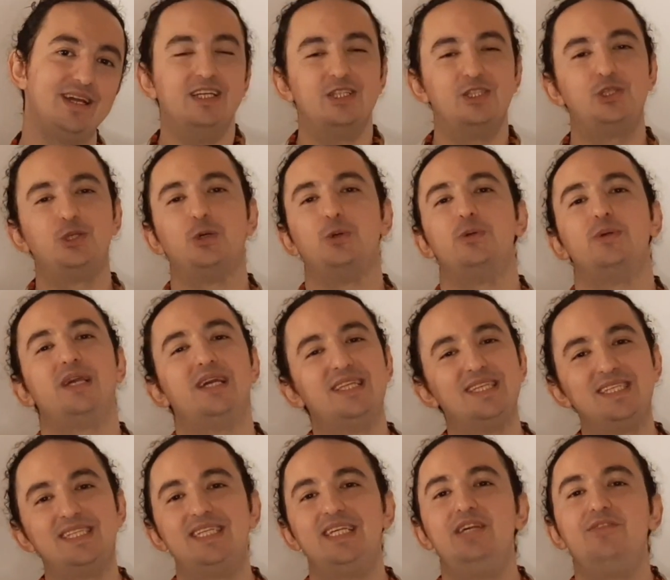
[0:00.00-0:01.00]
So you can
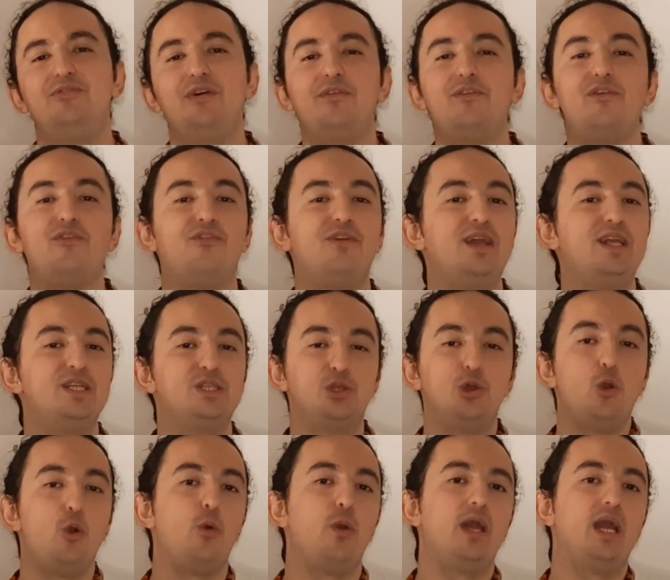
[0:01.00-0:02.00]
see if everything is
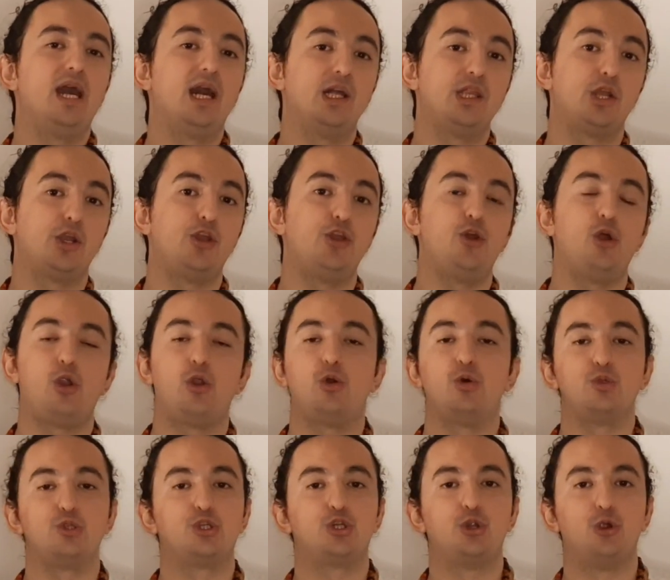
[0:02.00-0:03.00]
going under your
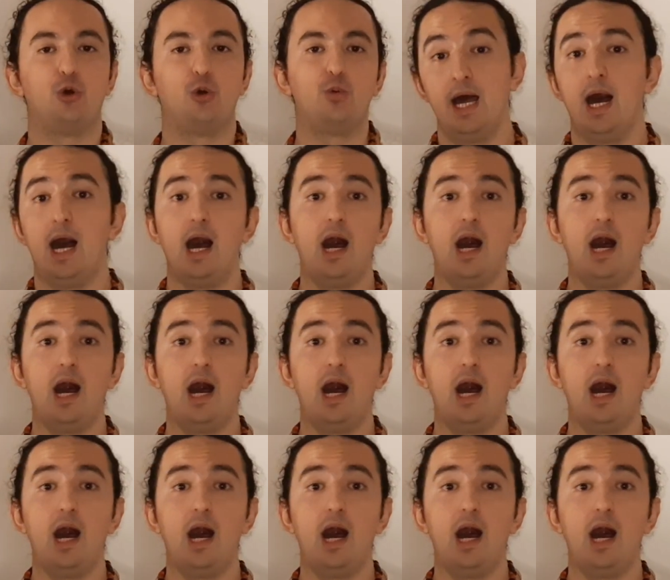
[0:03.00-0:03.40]
control.